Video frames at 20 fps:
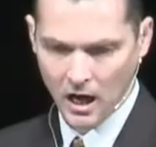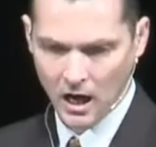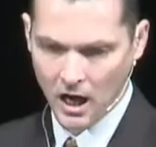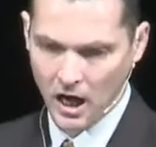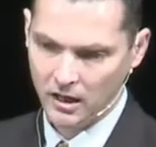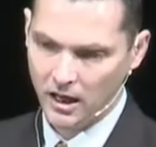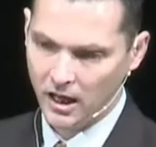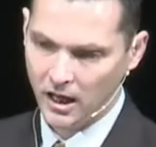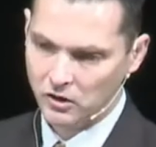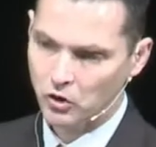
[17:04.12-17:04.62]

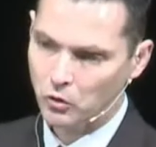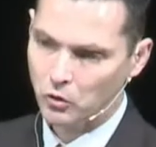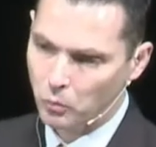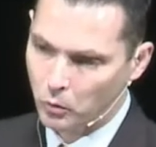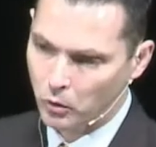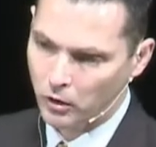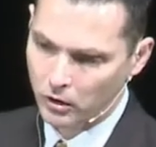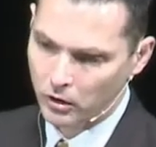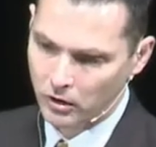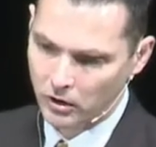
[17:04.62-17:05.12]
and that's a
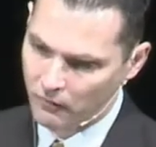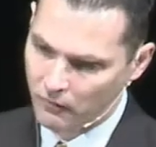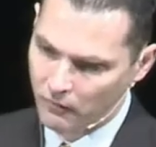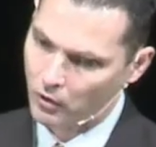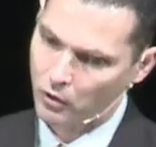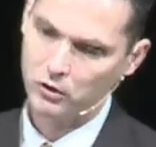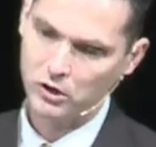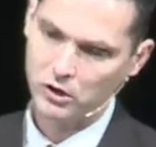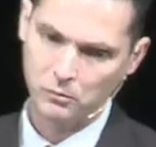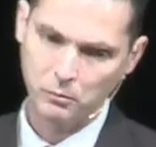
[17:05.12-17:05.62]
work of the
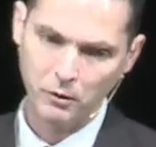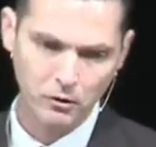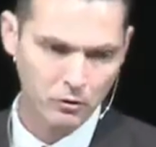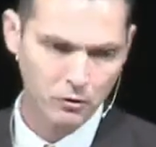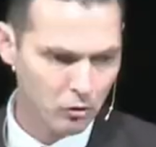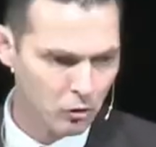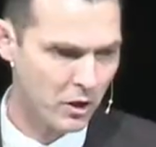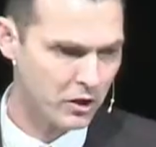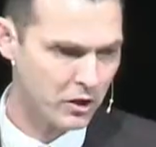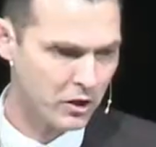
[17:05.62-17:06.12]
Holy Spirit, no
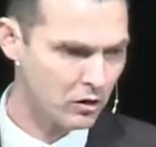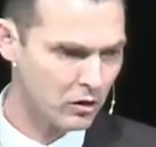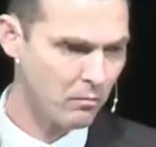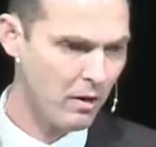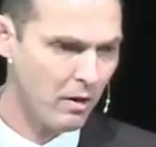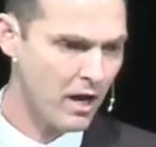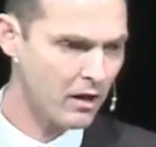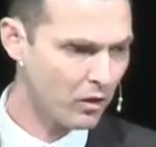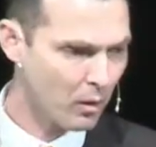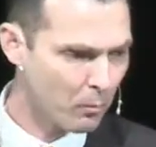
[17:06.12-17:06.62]
question
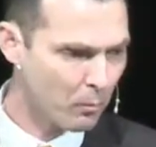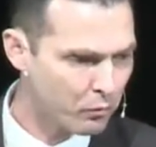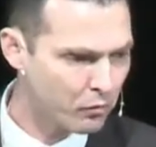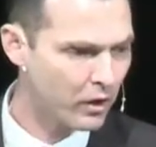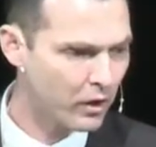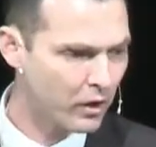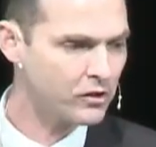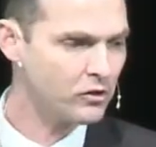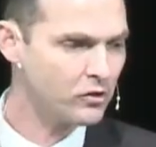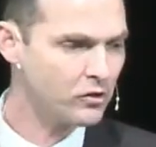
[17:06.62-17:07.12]
about it. The
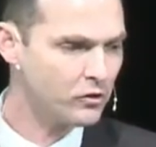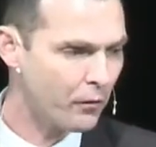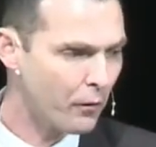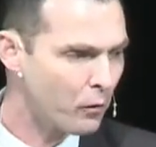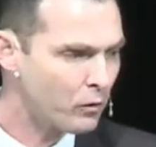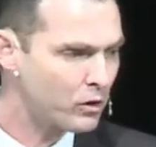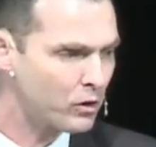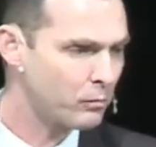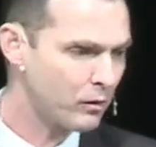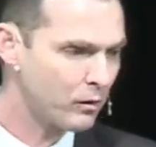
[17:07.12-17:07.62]
presence of the
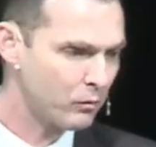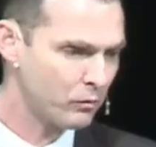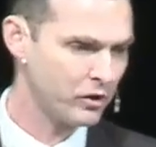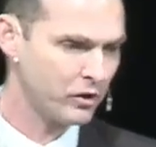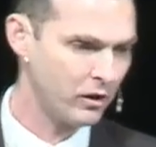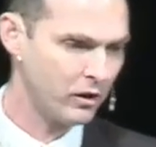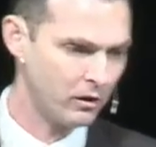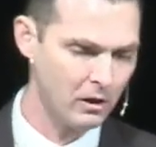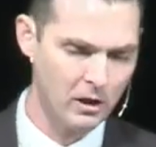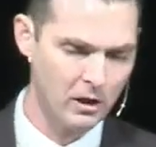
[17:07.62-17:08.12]
Holy Spirit was
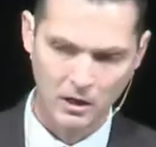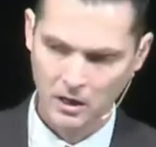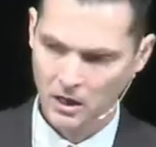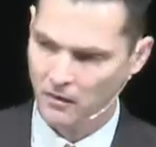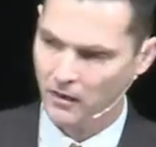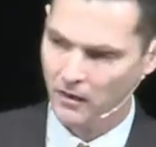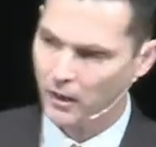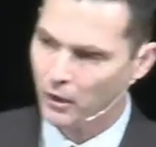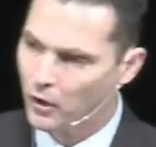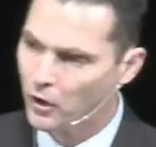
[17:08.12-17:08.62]
there.
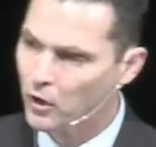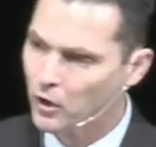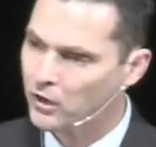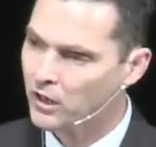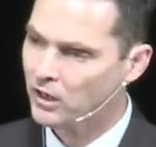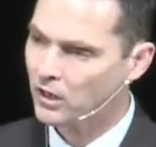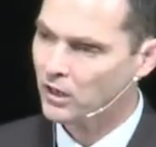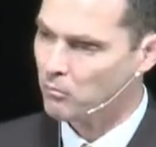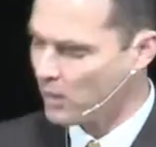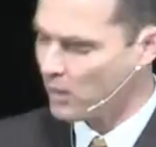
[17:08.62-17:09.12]
They heard that
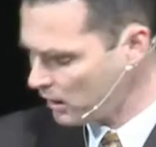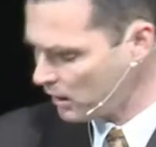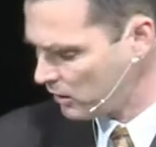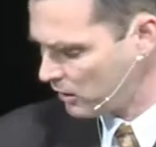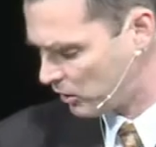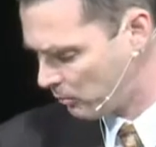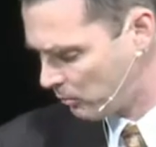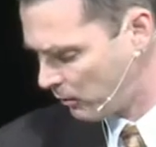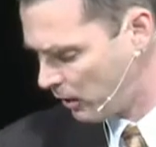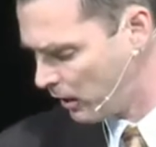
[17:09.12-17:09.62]
the men in
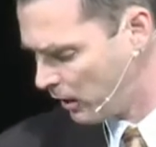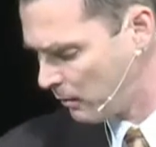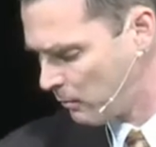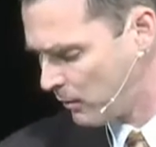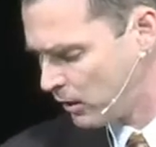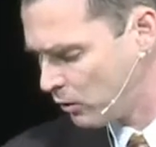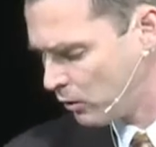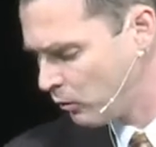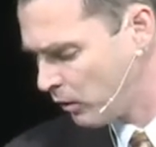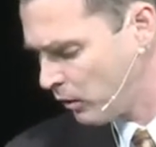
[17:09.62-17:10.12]
Samaria, the men
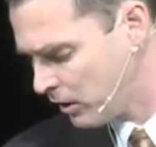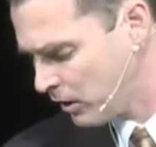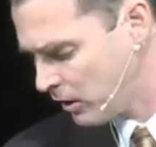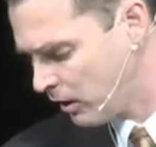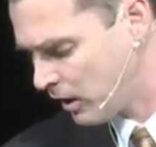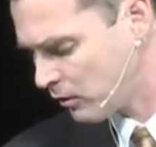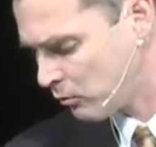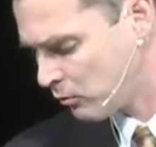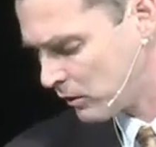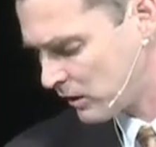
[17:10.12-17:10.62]
and women there,
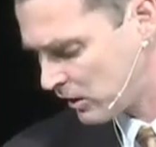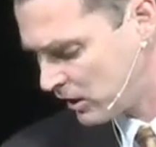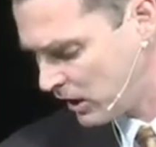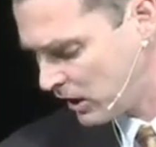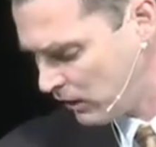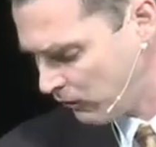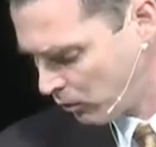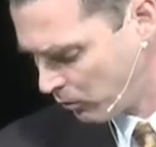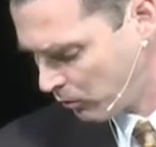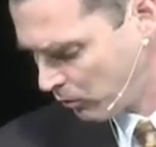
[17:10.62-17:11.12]
had
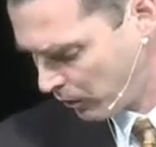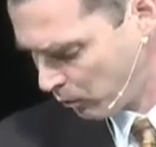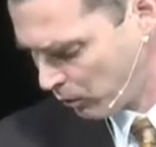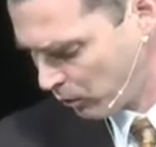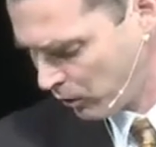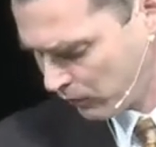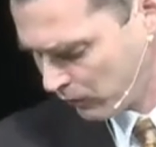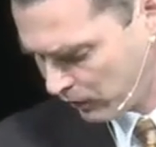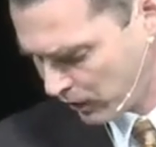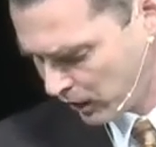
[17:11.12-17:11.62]
received the
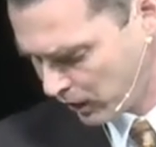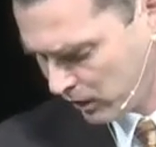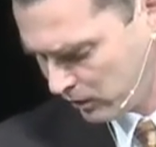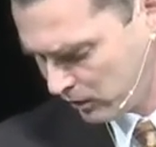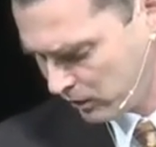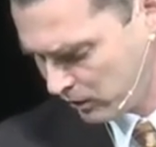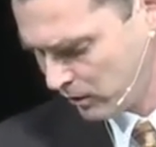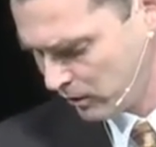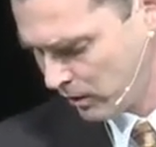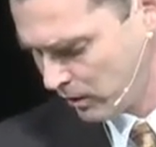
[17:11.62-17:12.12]
word of God.
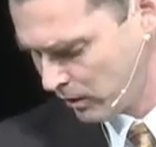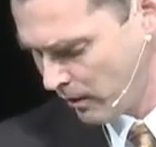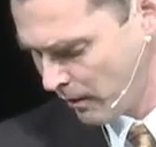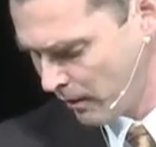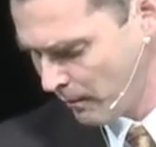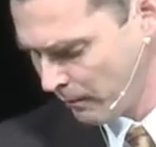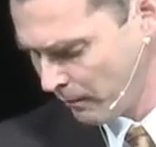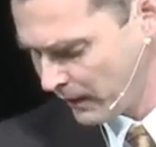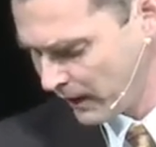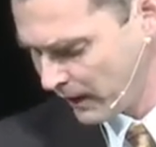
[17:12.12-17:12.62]

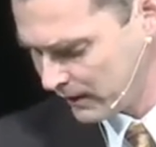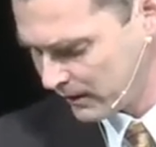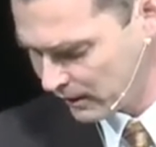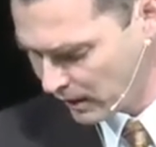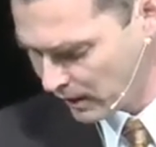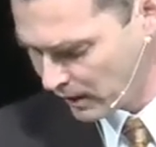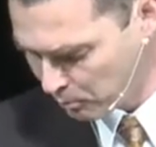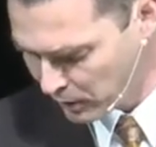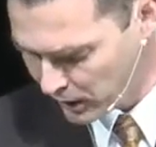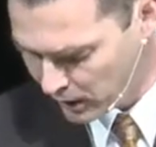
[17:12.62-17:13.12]
They
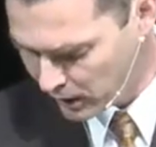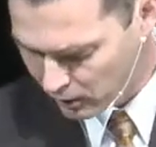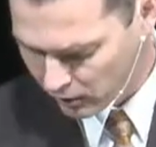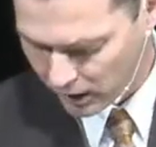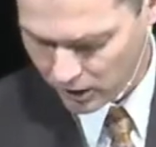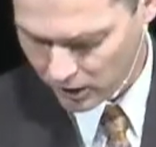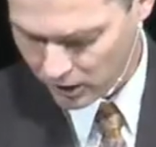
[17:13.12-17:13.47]
sent Peter and